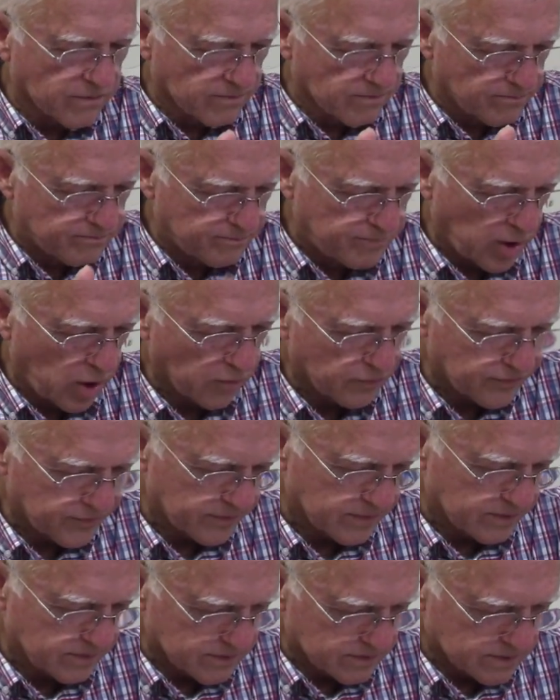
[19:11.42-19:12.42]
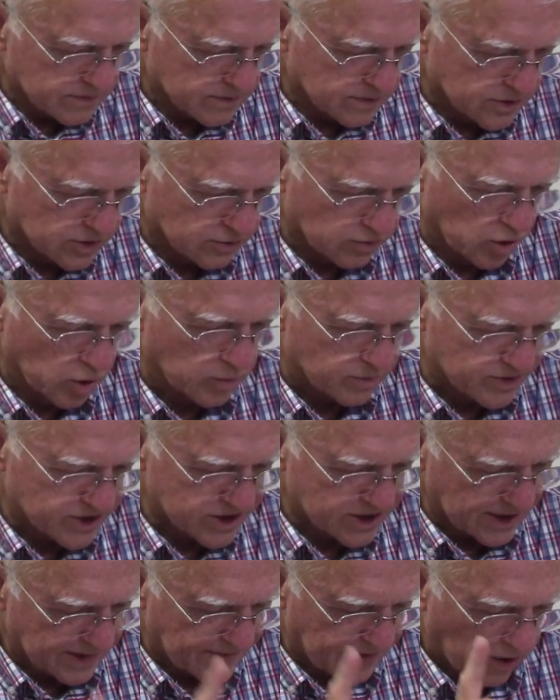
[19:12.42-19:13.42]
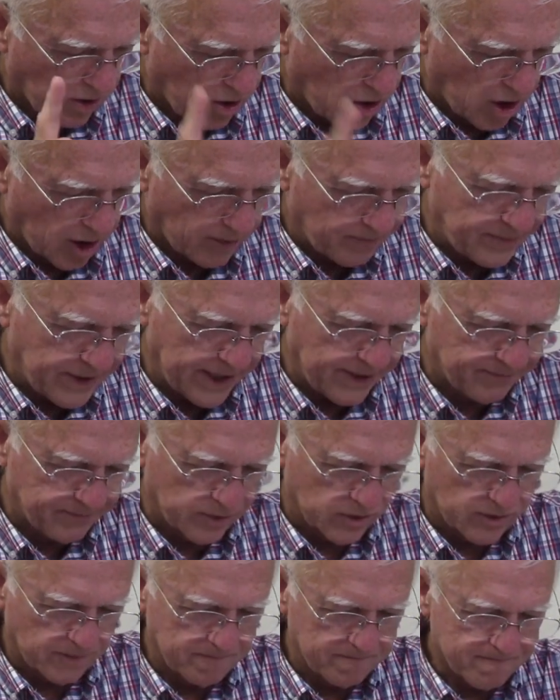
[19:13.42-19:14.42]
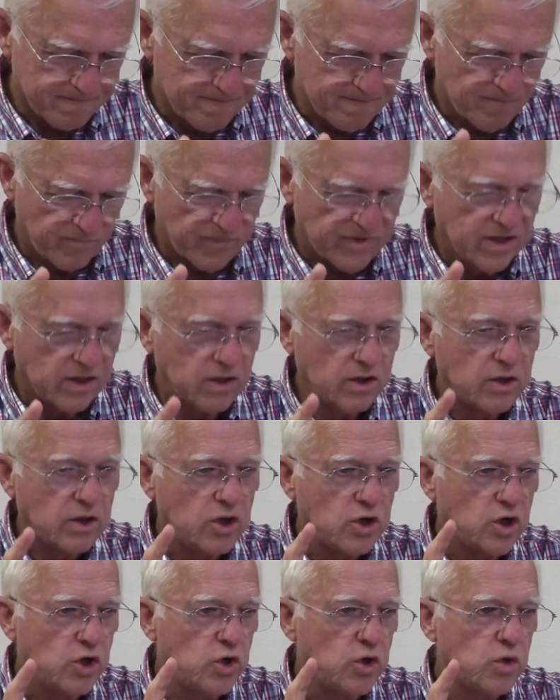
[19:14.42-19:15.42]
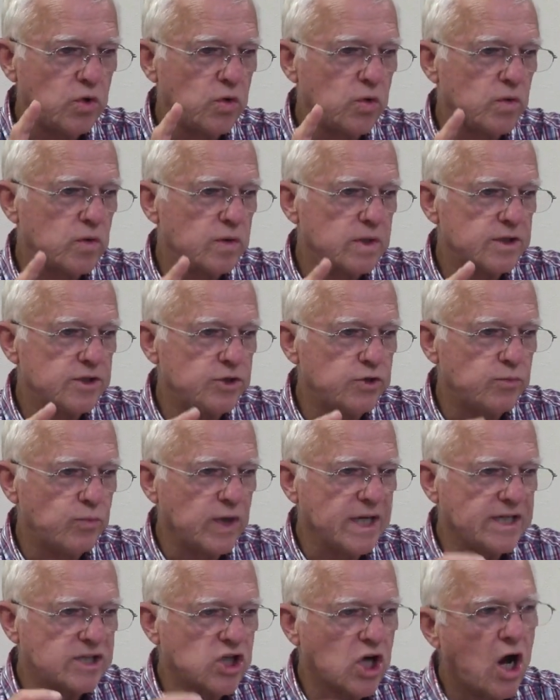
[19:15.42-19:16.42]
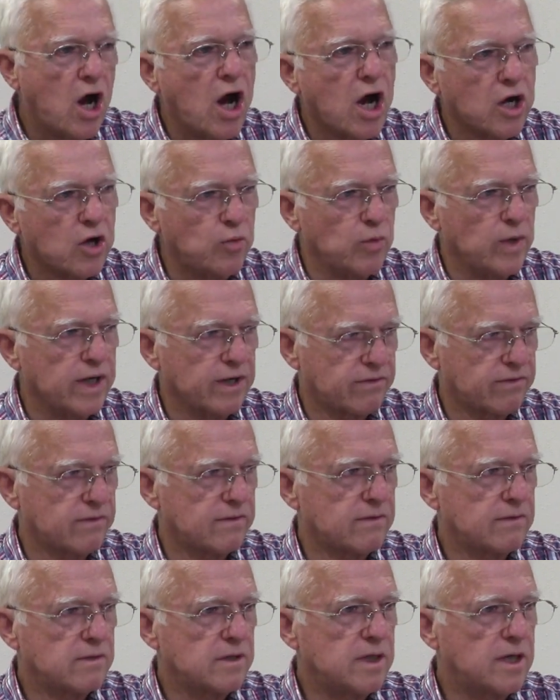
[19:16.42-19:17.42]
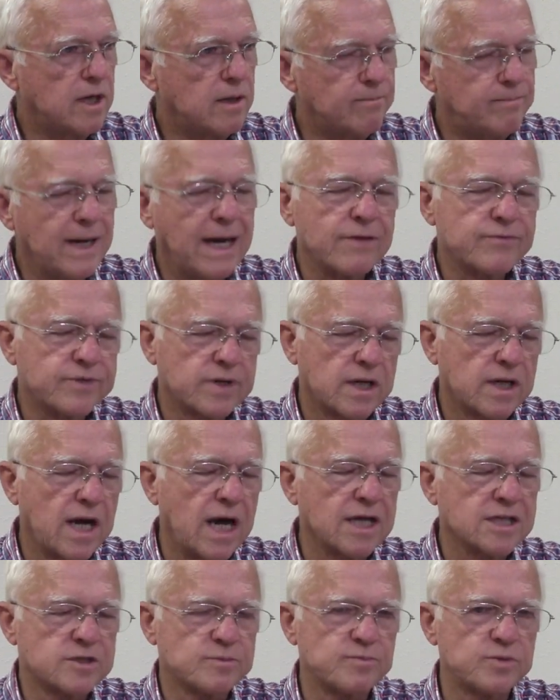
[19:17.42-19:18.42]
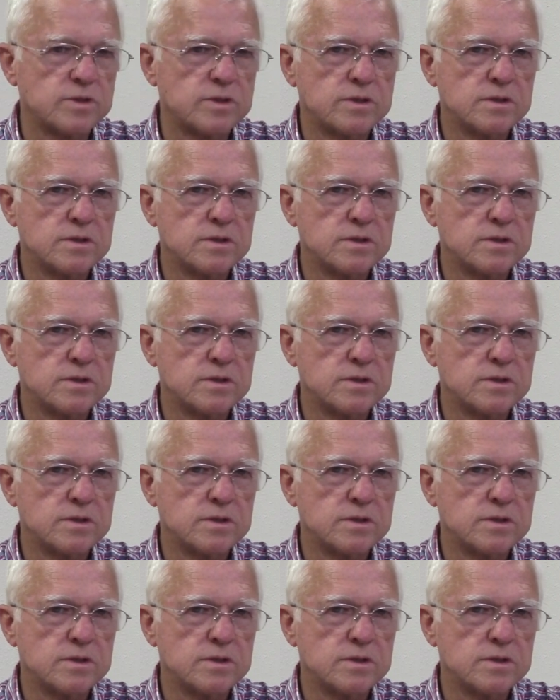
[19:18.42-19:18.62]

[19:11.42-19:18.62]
both groups, there are people who we talk with about the gospel.